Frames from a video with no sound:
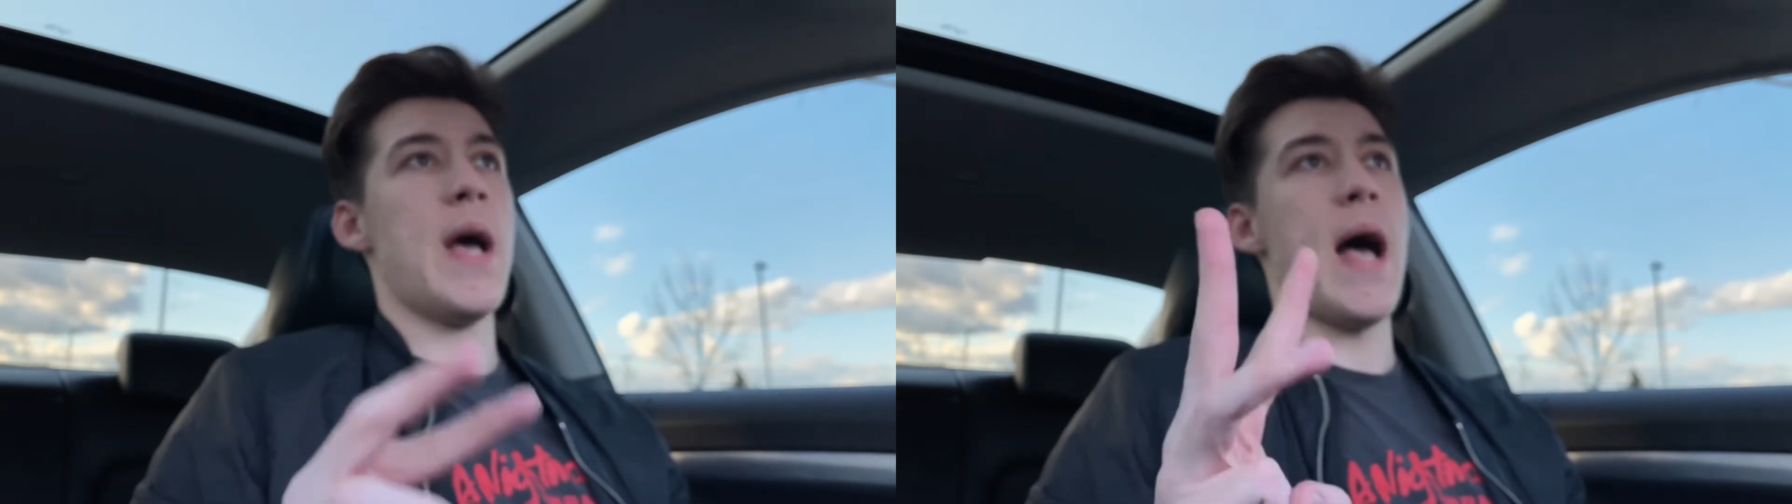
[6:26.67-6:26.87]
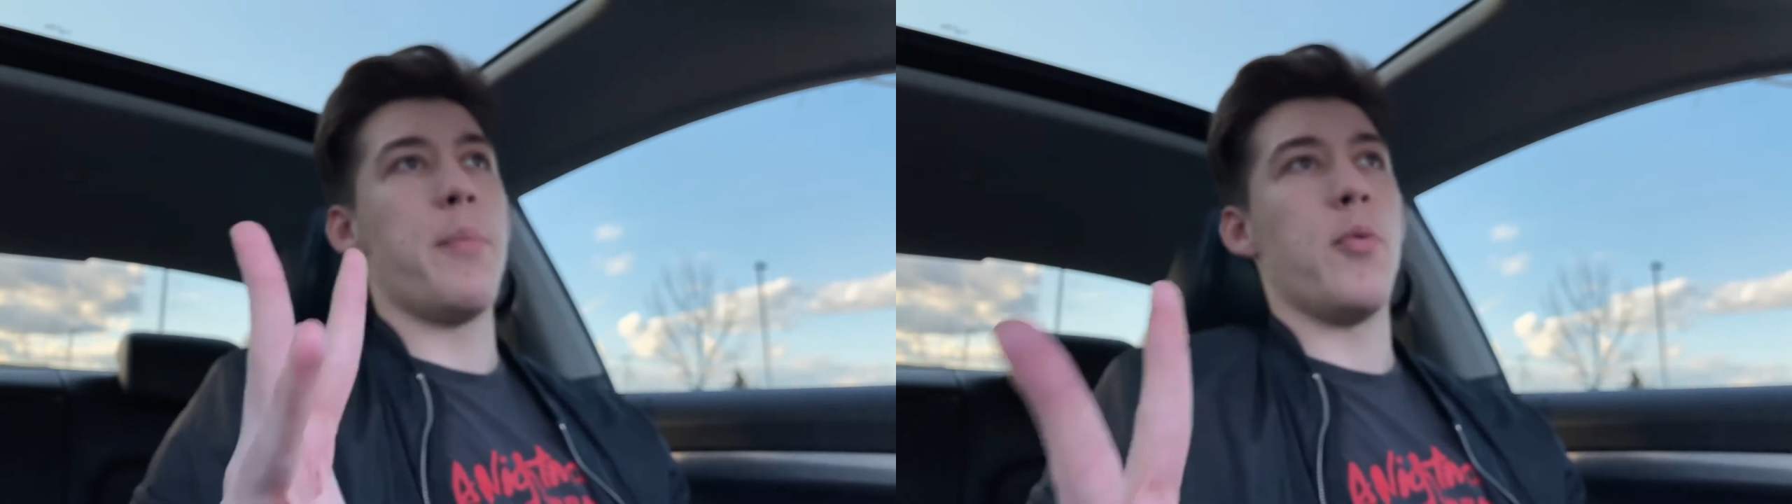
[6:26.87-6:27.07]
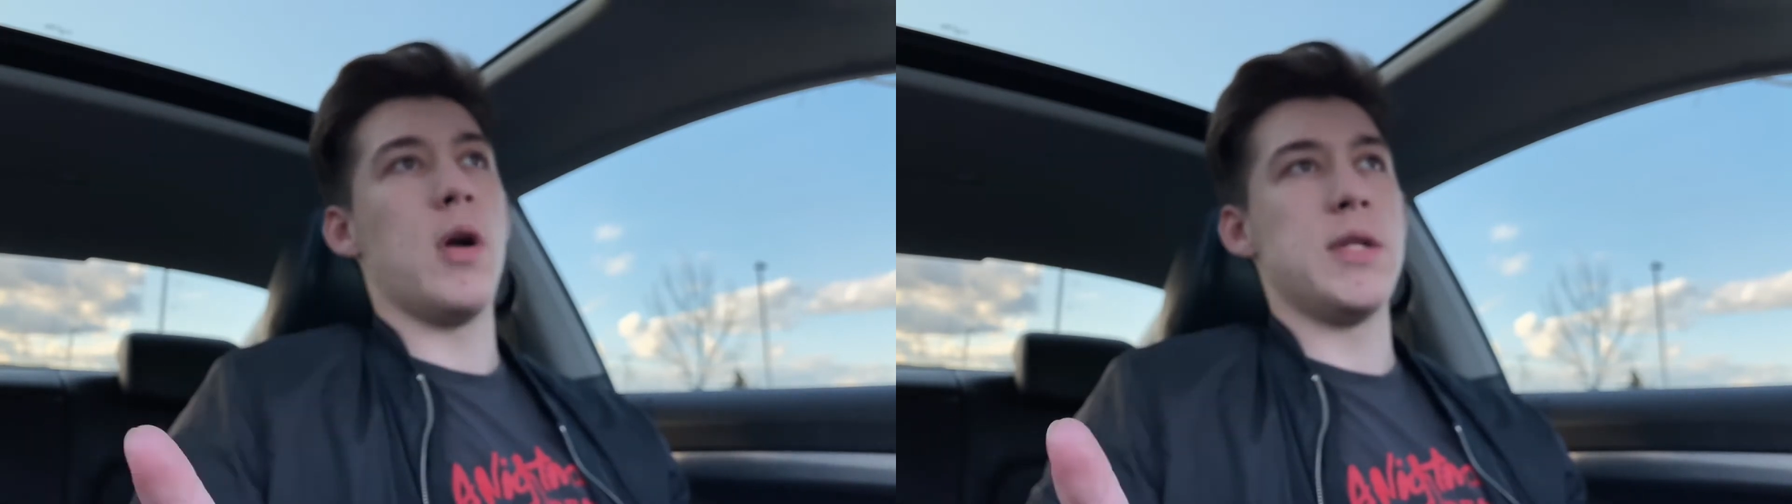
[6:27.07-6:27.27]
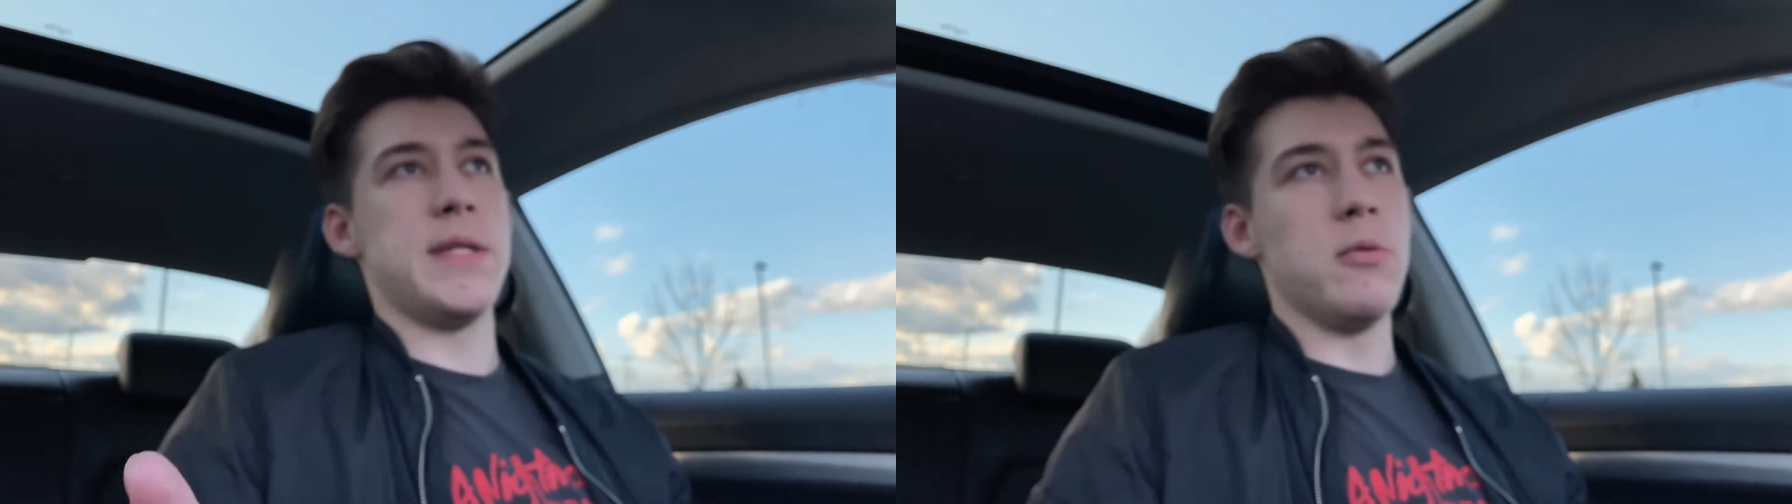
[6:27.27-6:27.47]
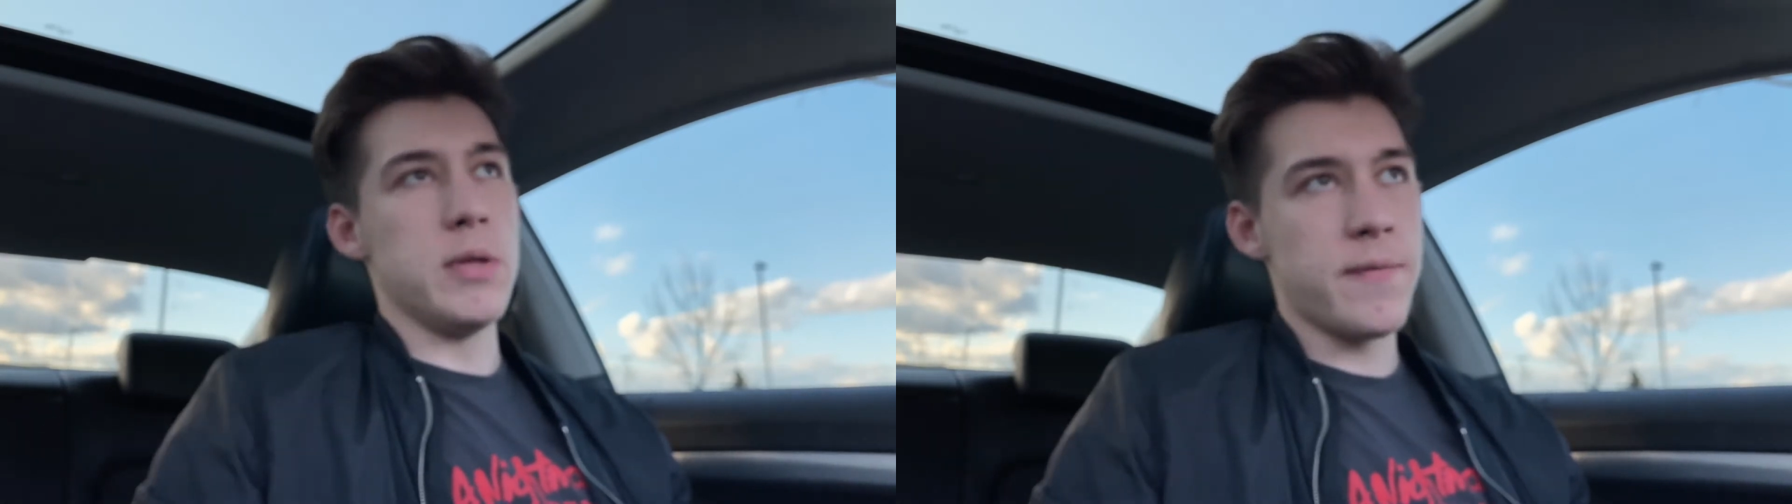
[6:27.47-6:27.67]
Apple Watch
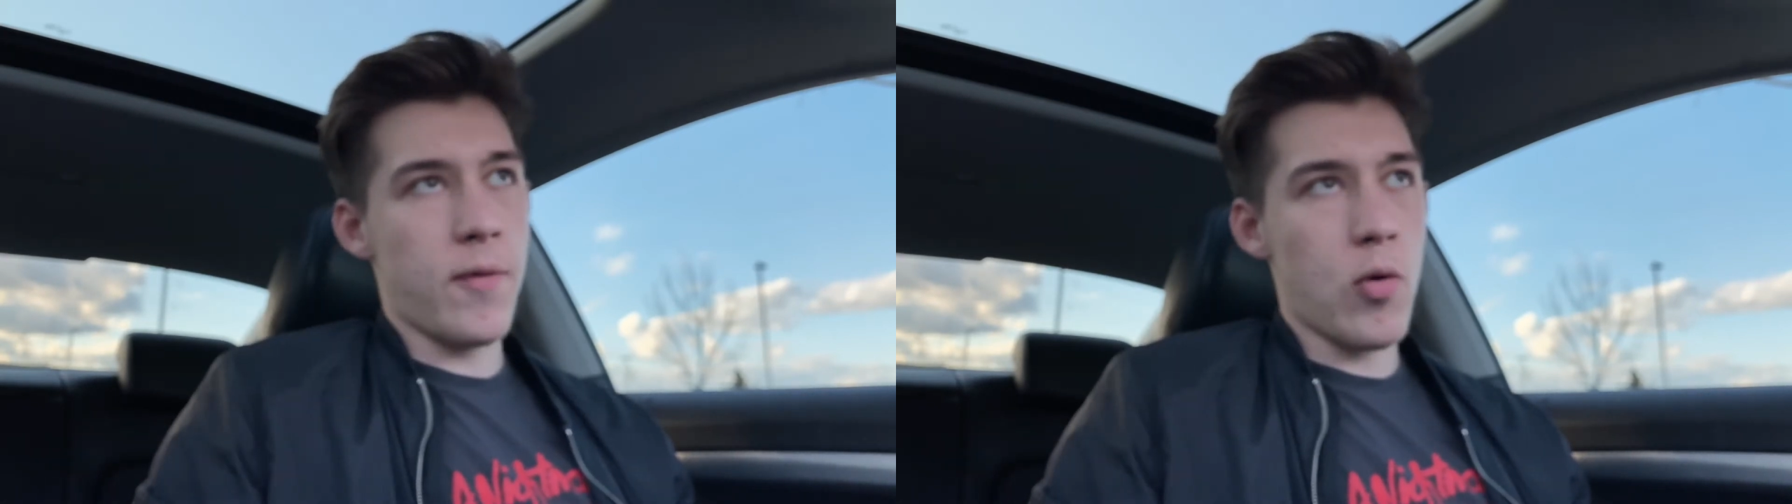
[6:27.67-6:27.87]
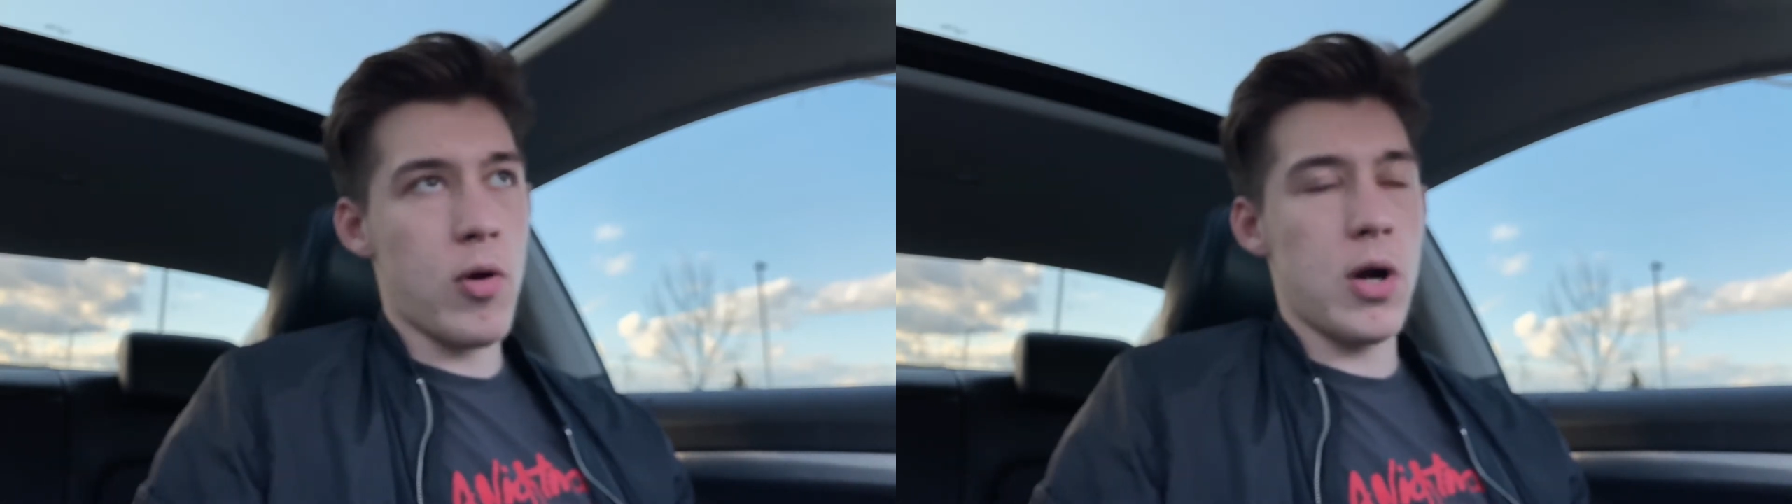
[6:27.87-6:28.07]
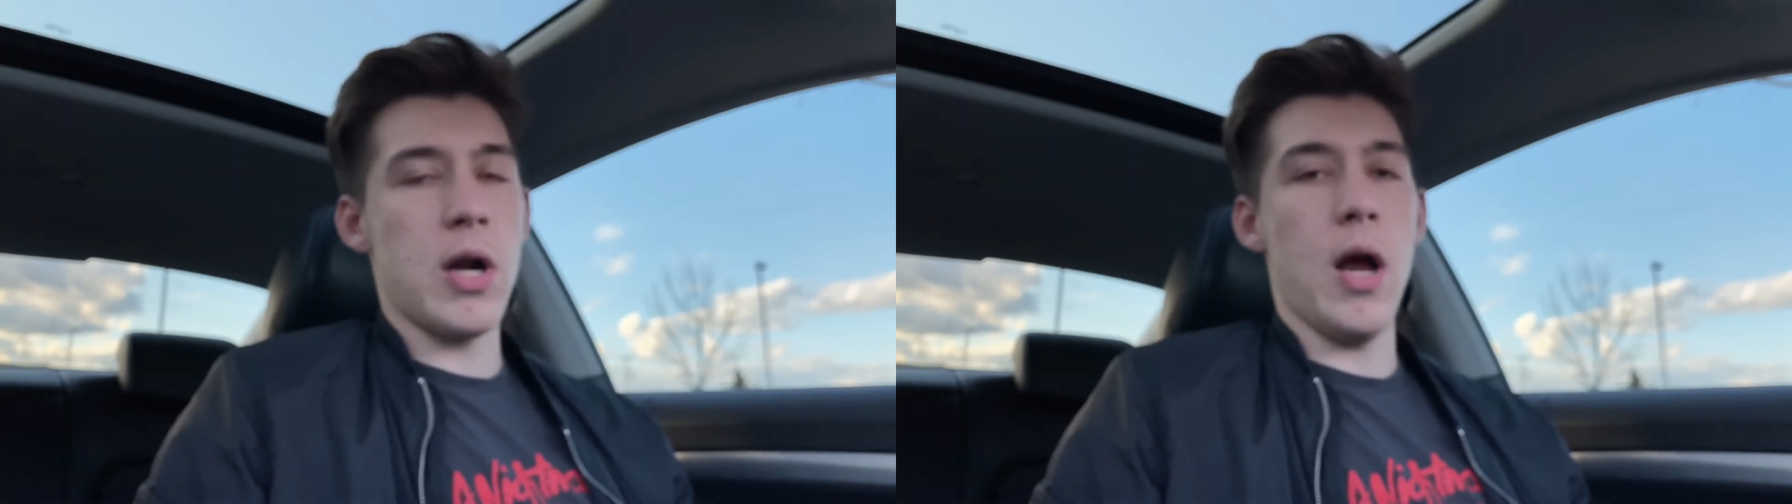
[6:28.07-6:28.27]
Series 4,